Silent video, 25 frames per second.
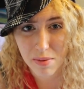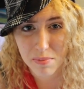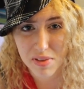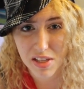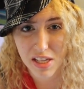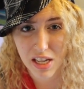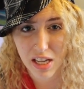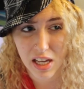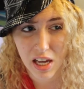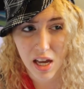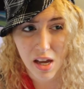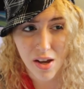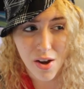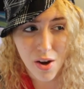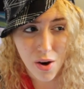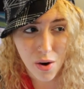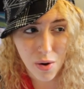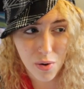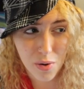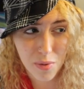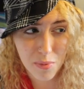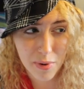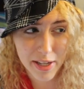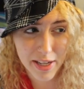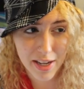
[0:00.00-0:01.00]
I'm thinking,
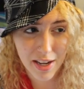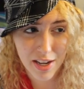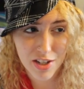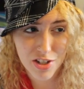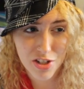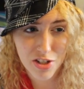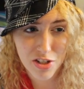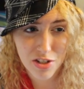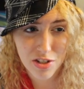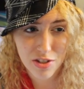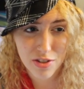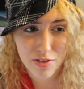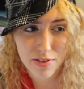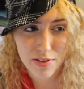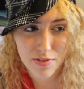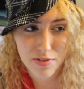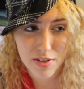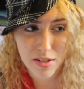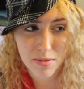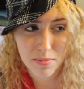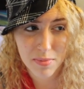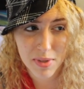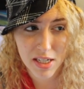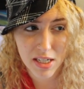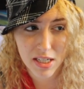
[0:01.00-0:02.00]
oh my gosh, this is
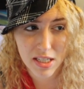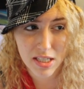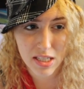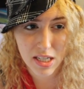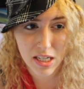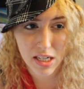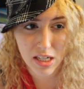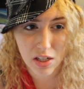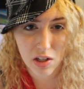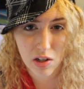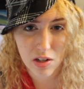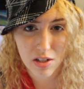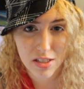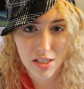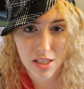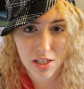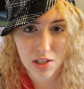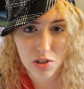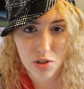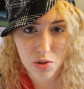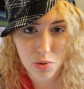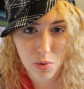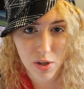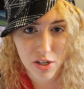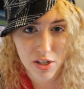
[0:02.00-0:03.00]
15 minutes and it costs
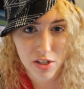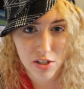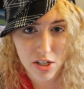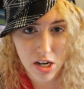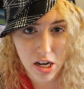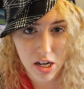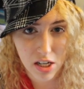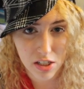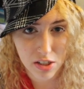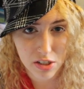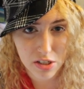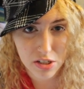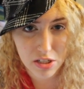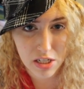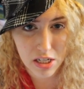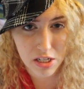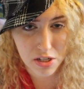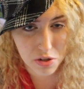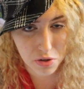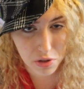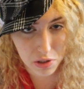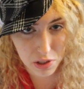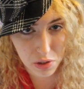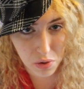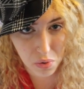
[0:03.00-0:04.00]
like $200
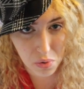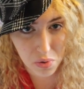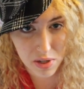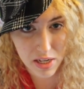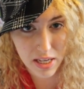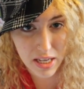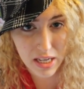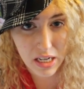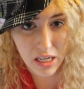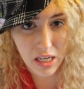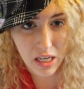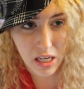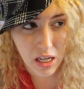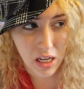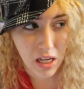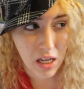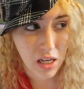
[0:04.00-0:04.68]
and you're annoyed?